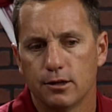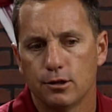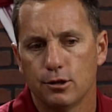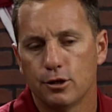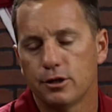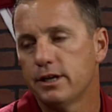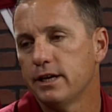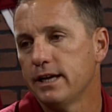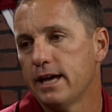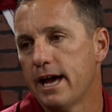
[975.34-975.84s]

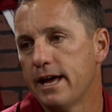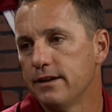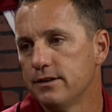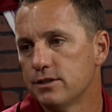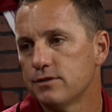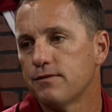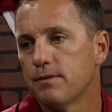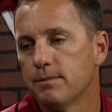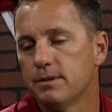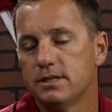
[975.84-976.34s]
looking at it,
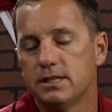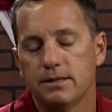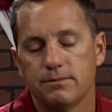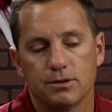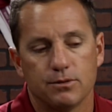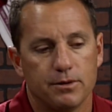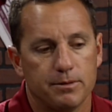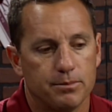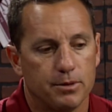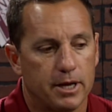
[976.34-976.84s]
just from the teams that
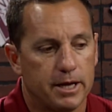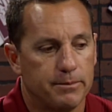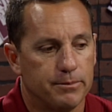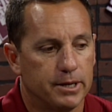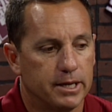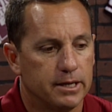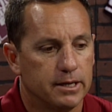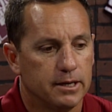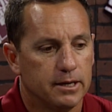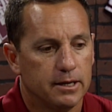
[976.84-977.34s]
we played.
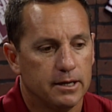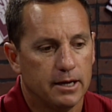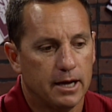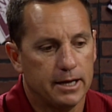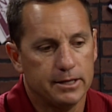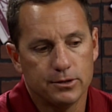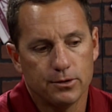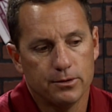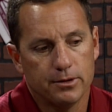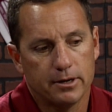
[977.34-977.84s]
But I
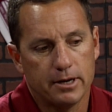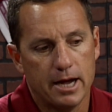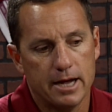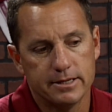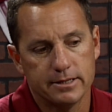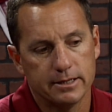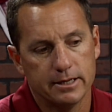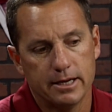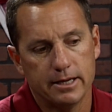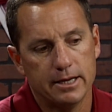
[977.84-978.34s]
told our
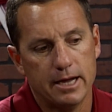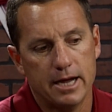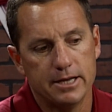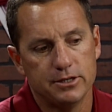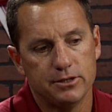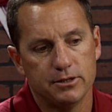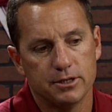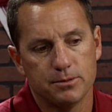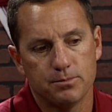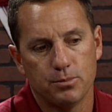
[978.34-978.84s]
guys,
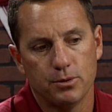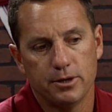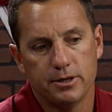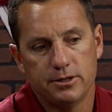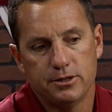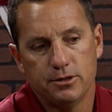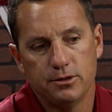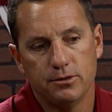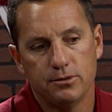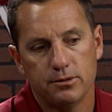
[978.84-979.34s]
you just put it
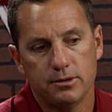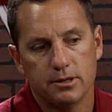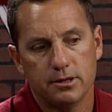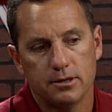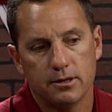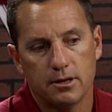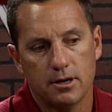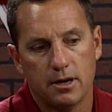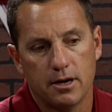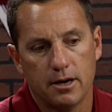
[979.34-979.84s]

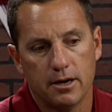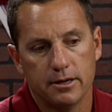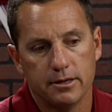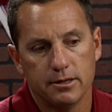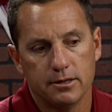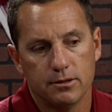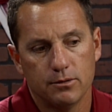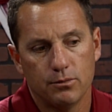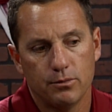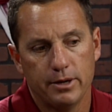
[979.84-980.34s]
to,
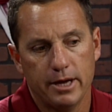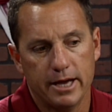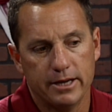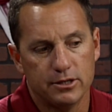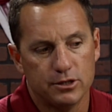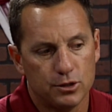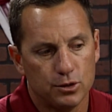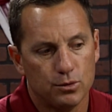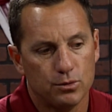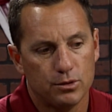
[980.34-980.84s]
we had
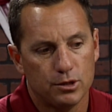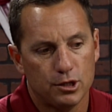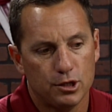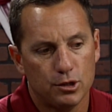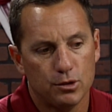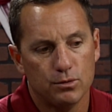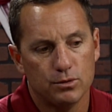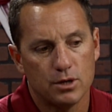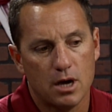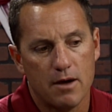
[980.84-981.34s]
two
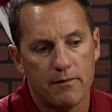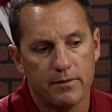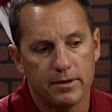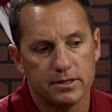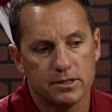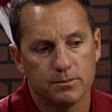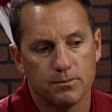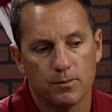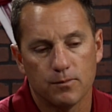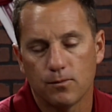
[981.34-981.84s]
huge
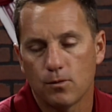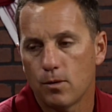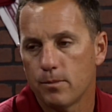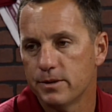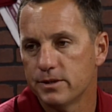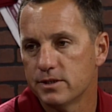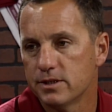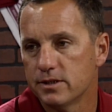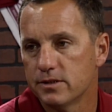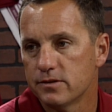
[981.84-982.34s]
offensive
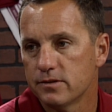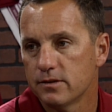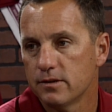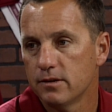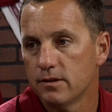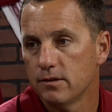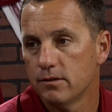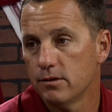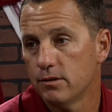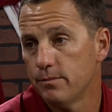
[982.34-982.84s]
performances,
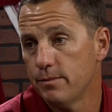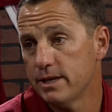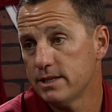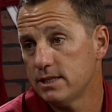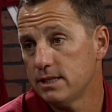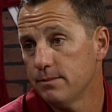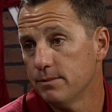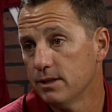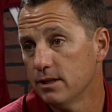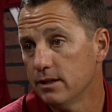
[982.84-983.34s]
the best
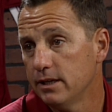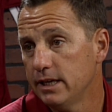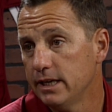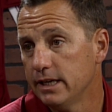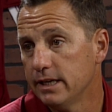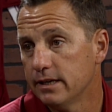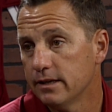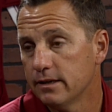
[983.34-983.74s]
team in the league.